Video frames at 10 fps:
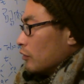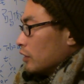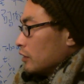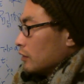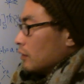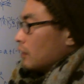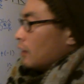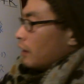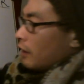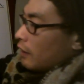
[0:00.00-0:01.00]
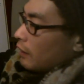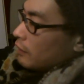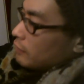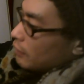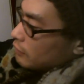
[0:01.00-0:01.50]
right?
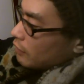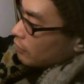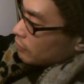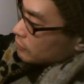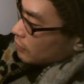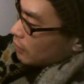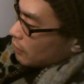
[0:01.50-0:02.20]
And then there is